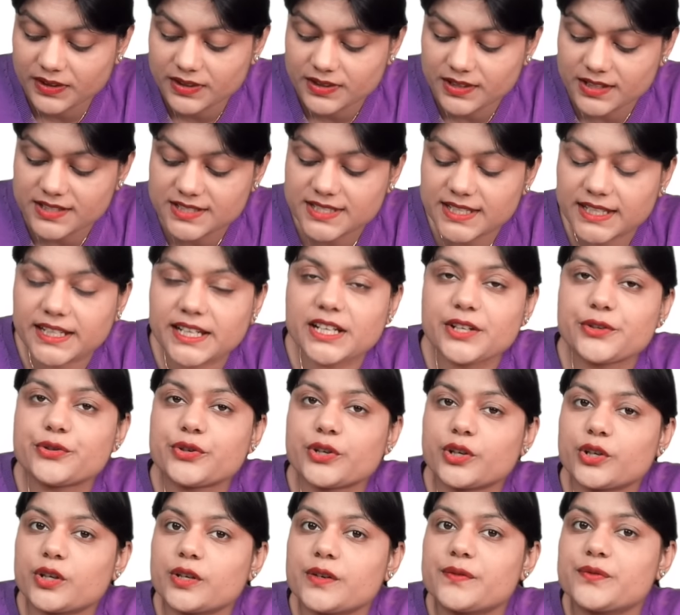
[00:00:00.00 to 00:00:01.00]
The second
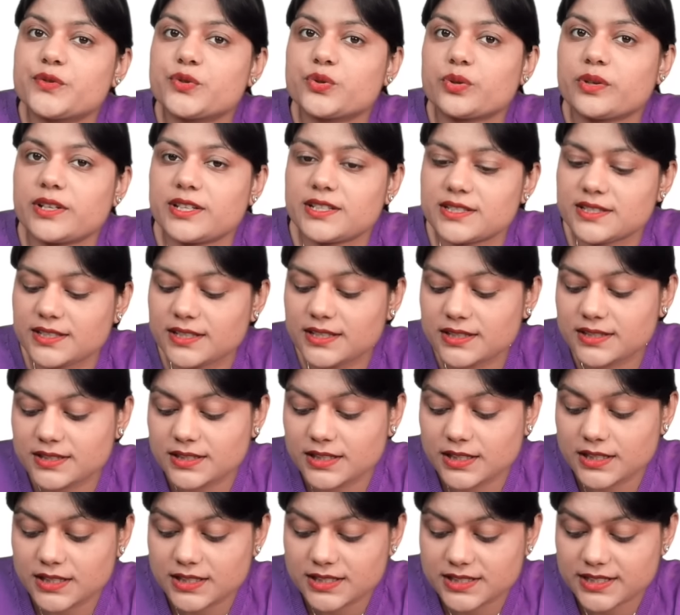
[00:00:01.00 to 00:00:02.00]
drug of choice is
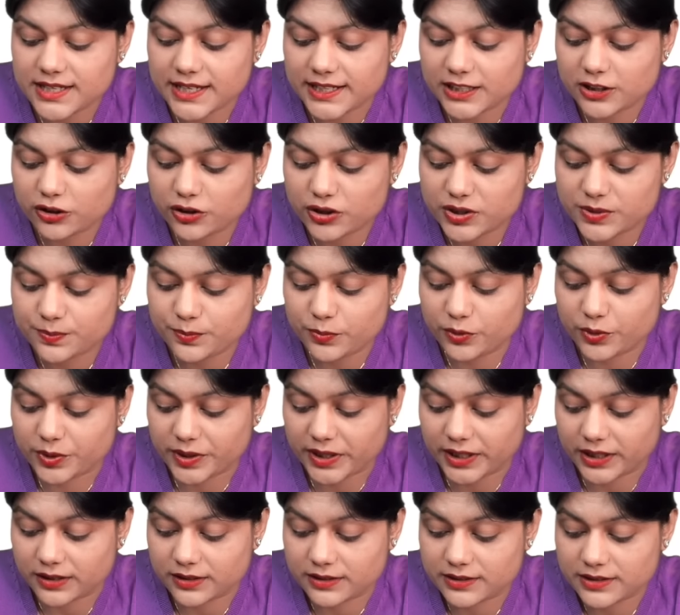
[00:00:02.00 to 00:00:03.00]

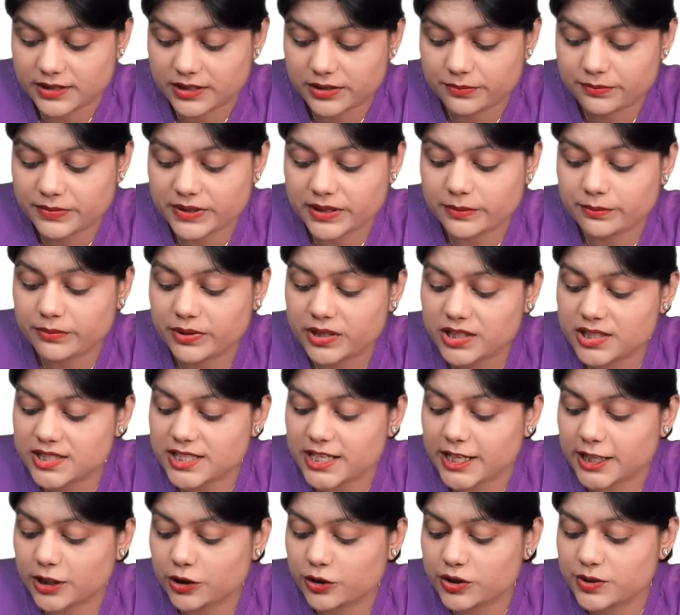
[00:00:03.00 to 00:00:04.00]
cyclosporine. Remember,
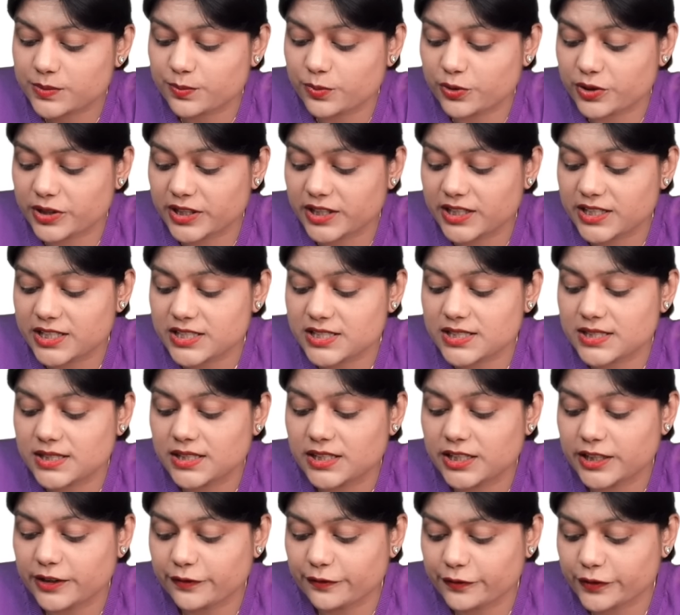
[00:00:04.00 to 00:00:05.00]
cyclosporine is
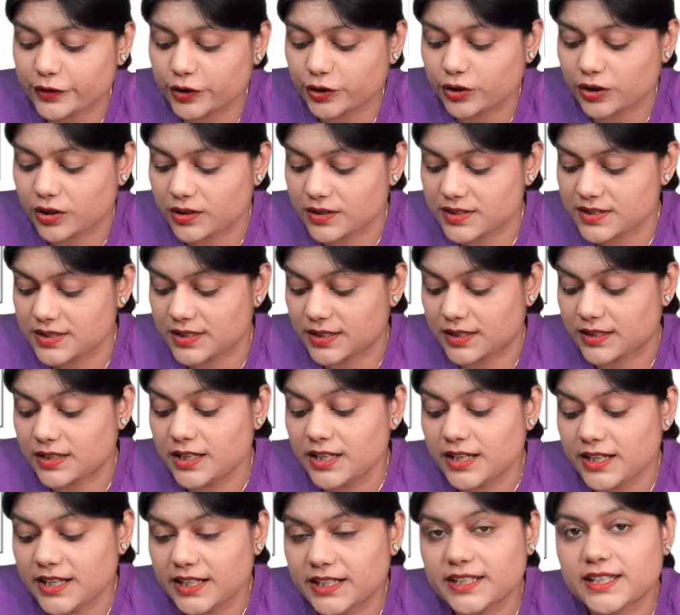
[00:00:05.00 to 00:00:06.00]
nephrotoxic.
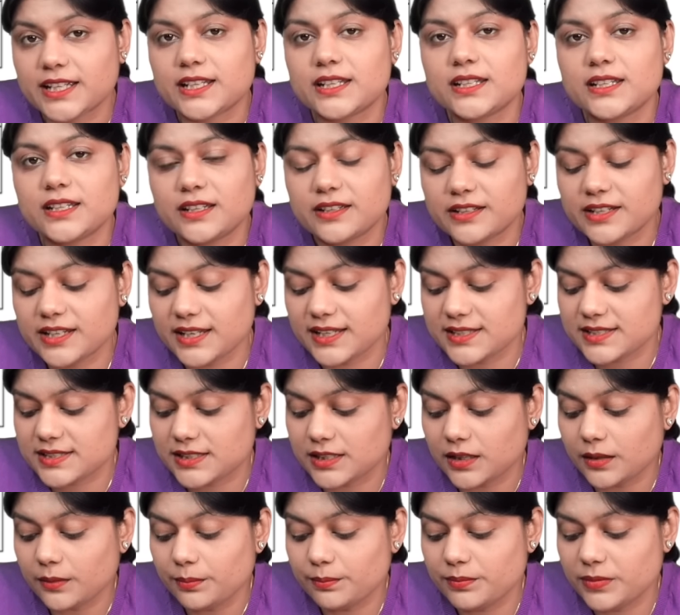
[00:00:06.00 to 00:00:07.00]
It can increase
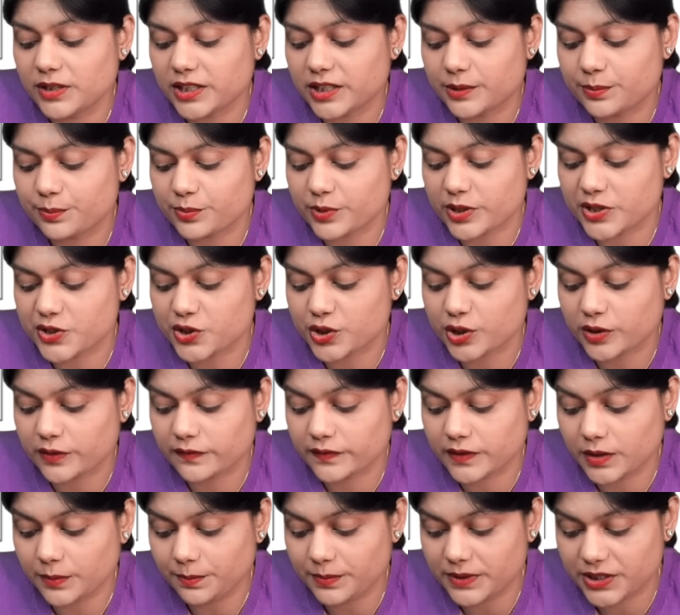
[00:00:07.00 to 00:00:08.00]
the blood pressure
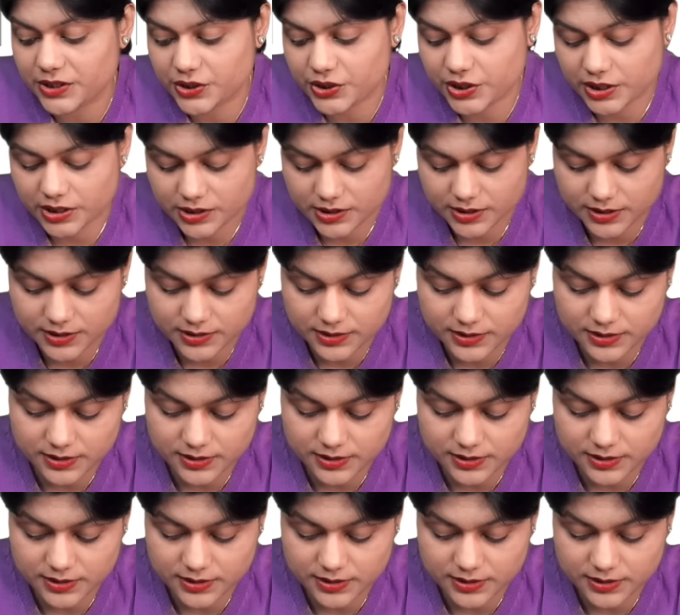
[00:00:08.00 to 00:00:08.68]
of the patient.